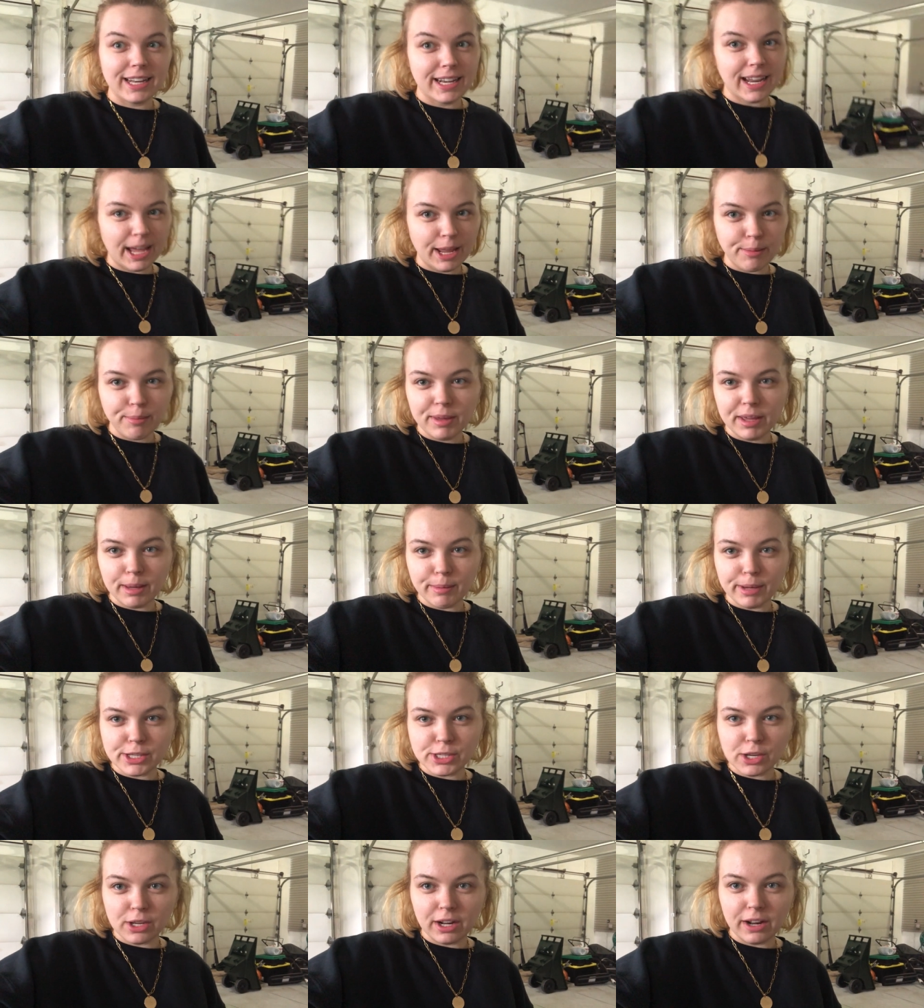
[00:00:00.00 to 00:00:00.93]
9 p.m. I
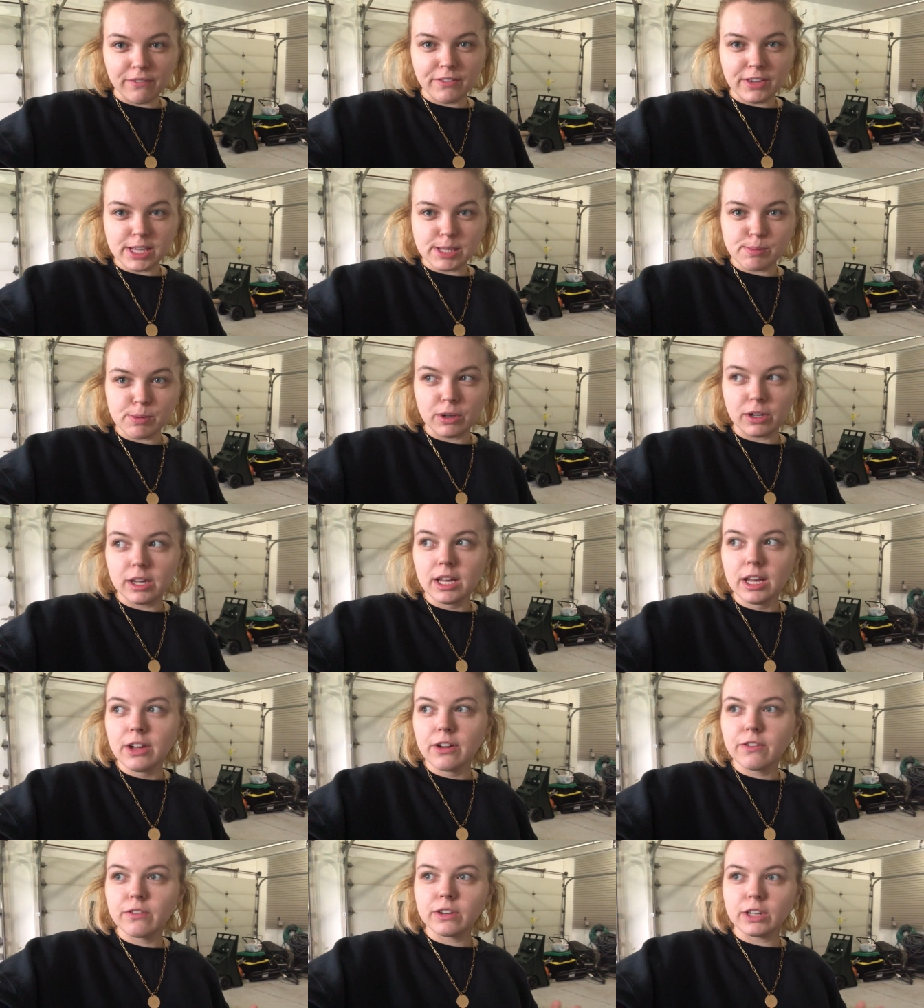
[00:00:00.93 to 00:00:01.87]
saw it on Facebook
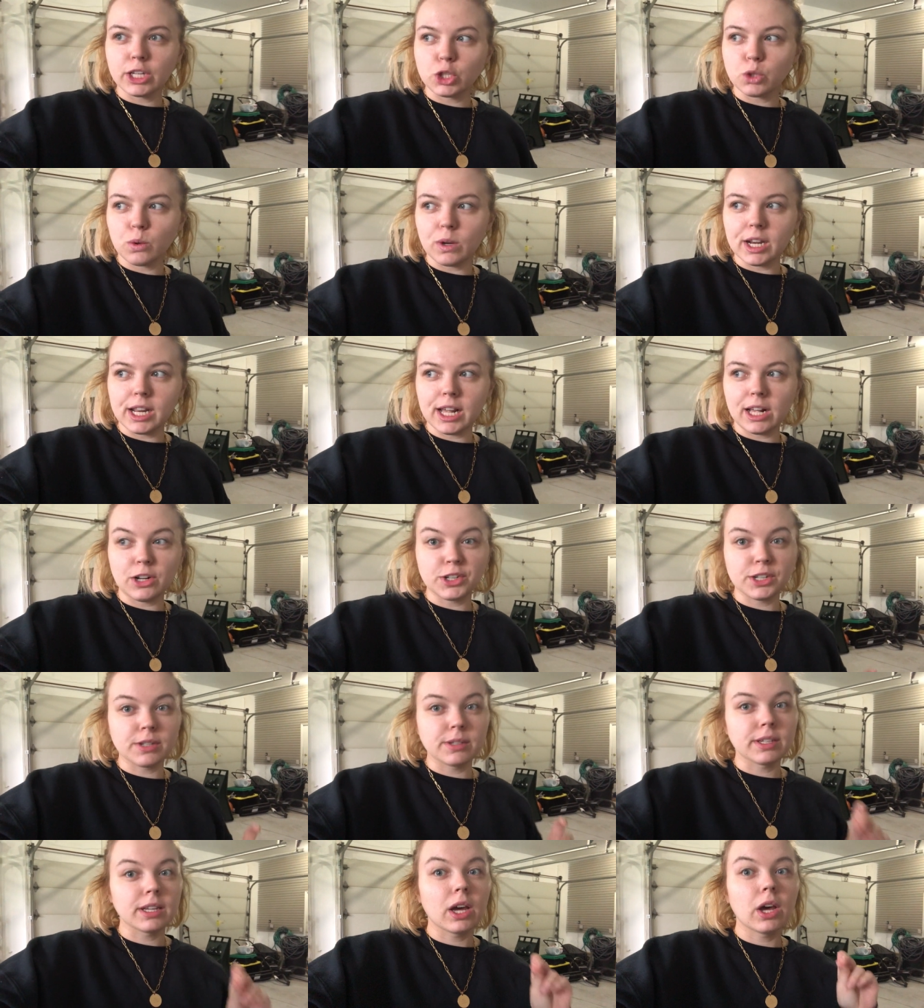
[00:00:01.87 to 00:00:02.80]
for like $20. I was
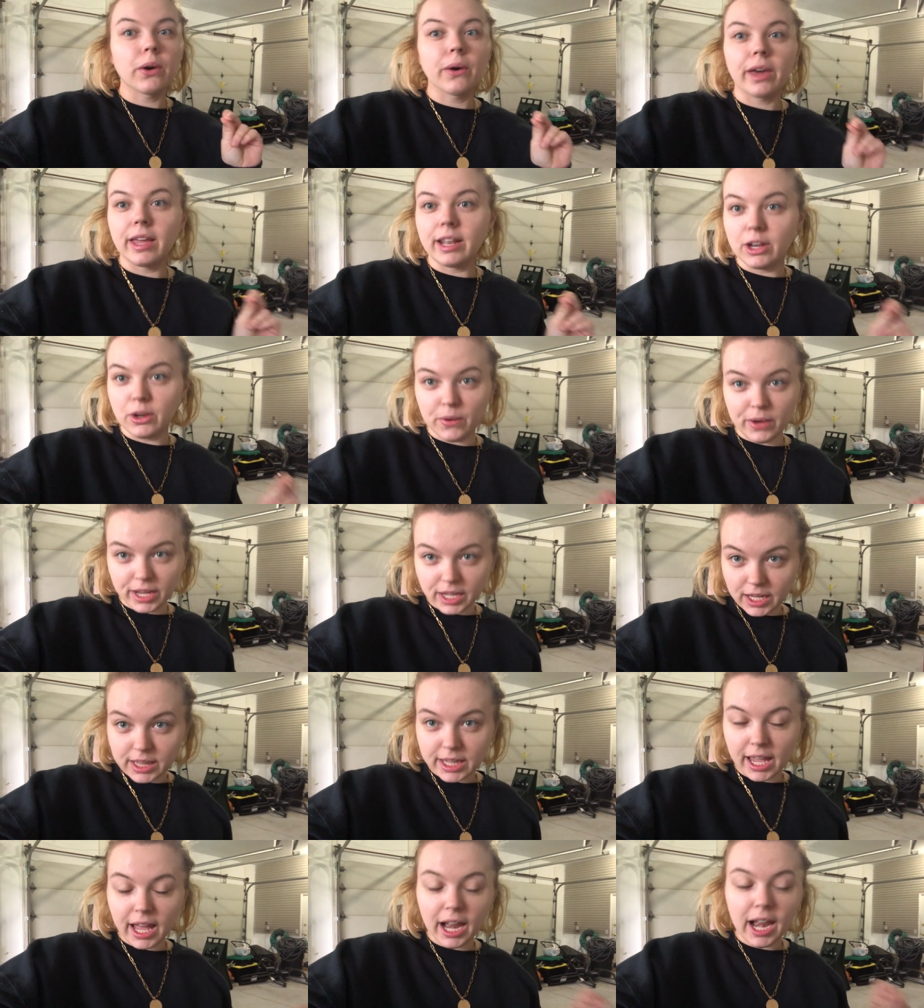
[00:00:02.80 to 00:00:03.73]
like, okay, no, I need
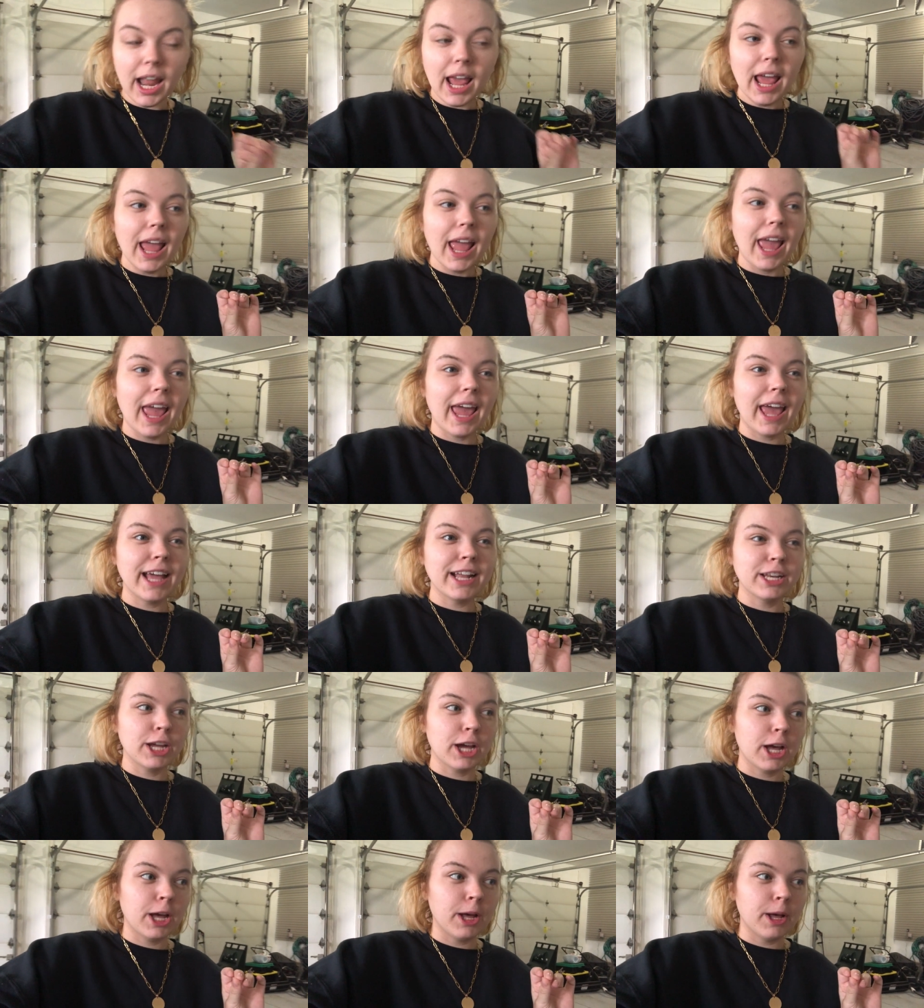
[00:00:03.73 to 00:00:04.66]
that.
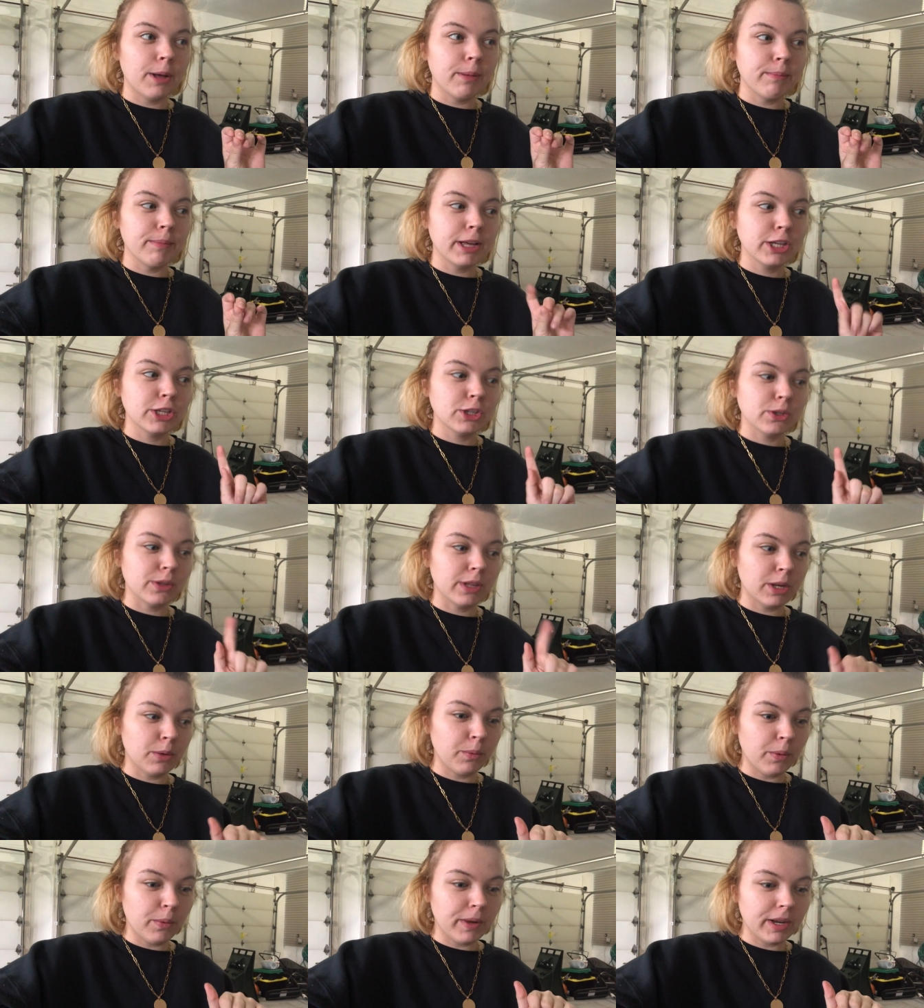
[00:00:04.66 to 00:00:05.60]
And so then
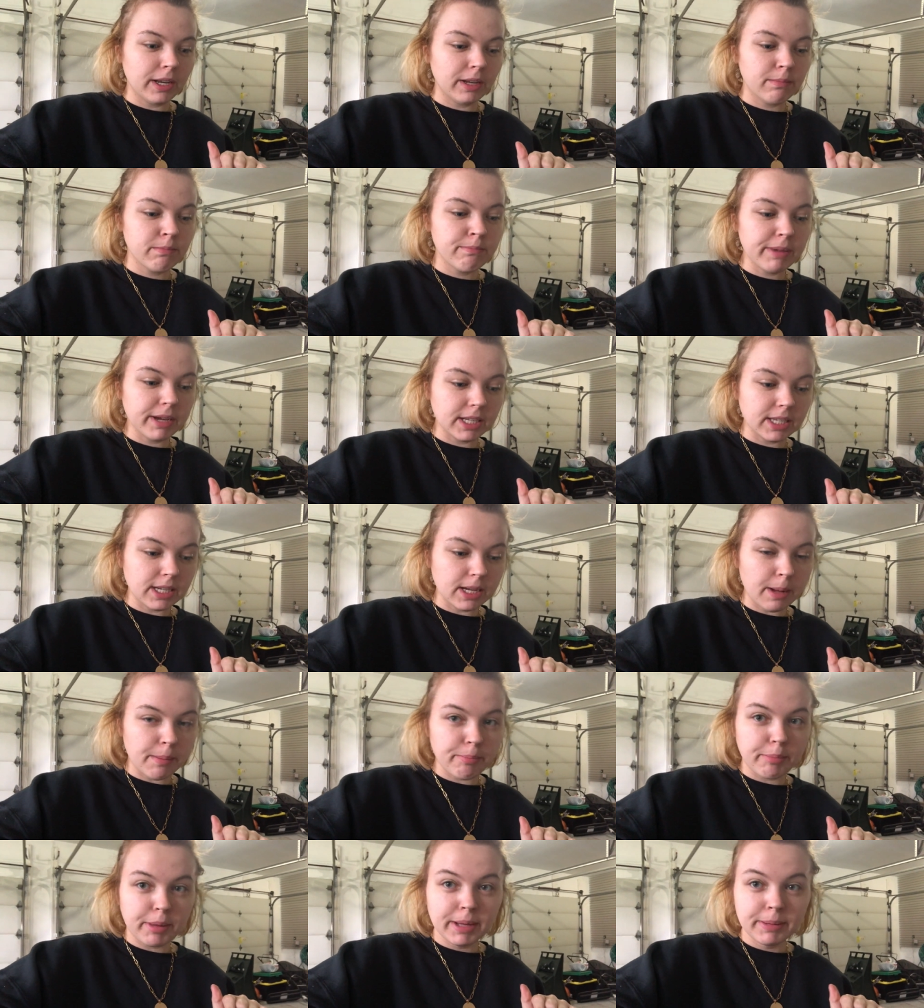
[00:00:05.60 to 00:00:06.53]
we went and picked it
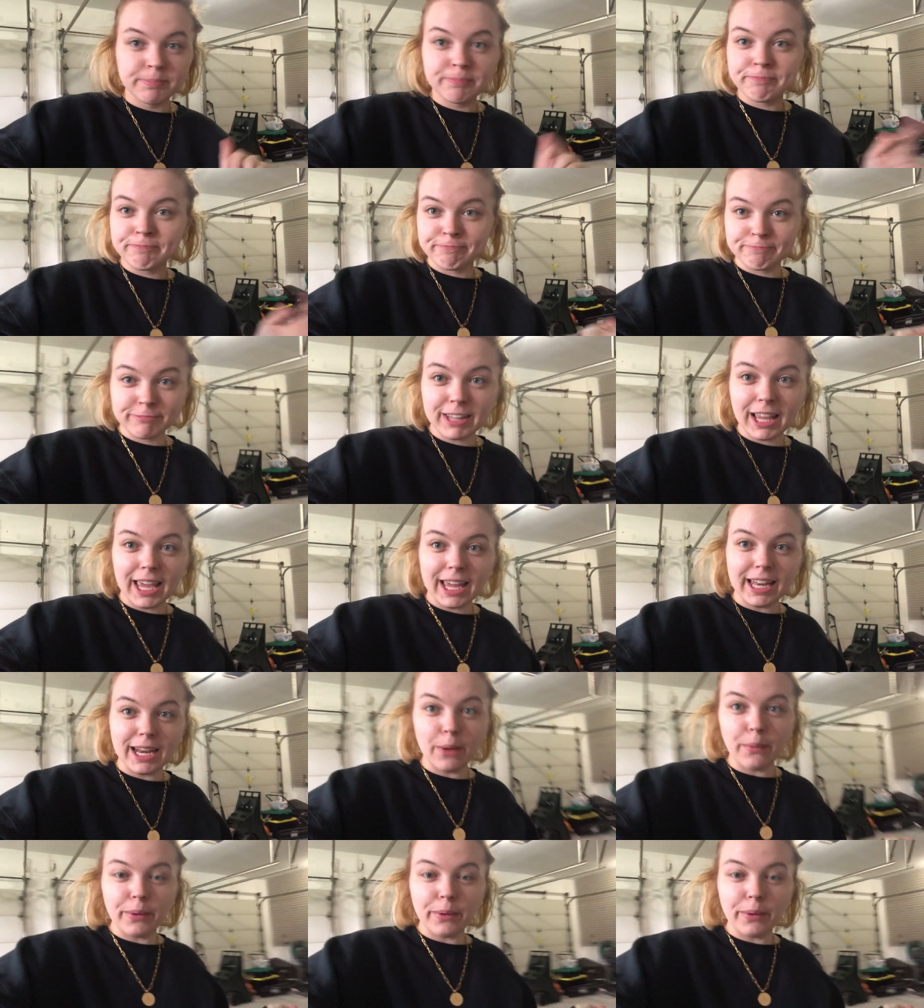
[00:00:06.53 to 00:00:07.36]
up, and now